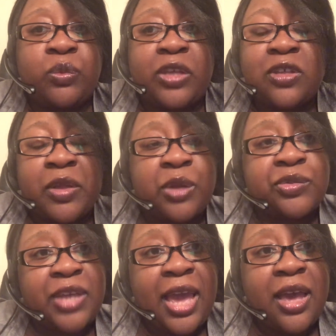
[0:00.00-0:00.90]
they saw that he
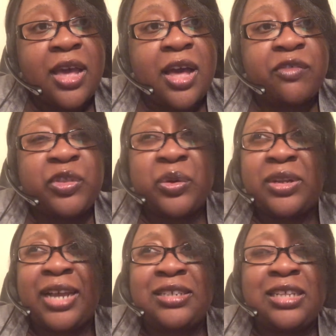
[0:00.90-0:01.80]
was handcuffed and they were
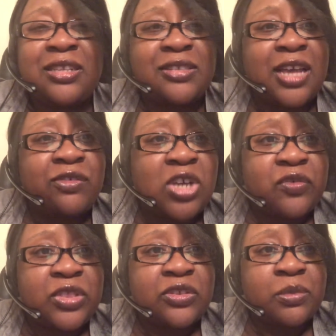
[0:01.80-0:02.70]
like, take these cuffs
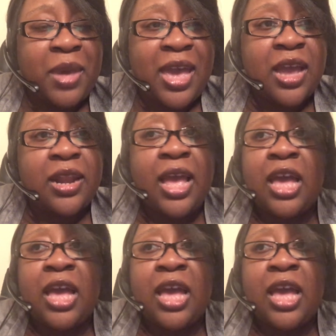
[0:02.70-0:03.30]
off of this man.